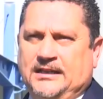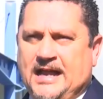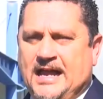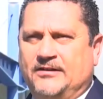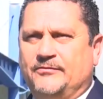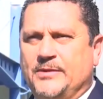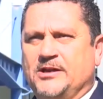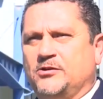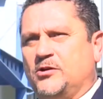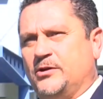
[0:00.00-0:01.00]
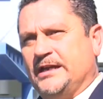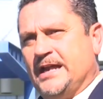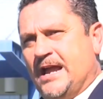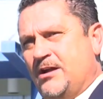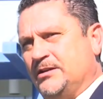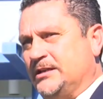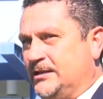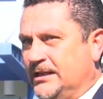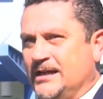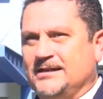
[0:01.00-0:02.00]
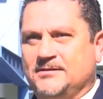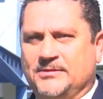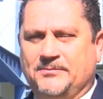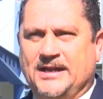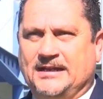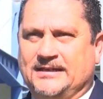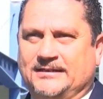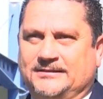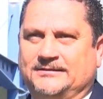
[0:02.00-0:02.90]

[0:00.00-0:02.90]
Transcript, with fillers: lot of mail going out and a lot coming back in.